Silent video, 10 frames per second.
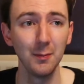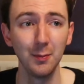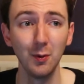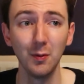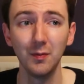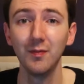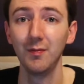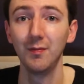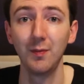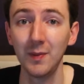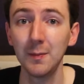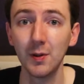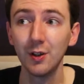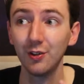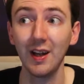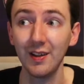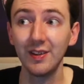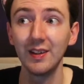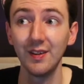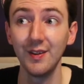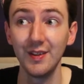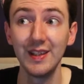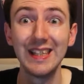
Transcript: But for me personally, I think that the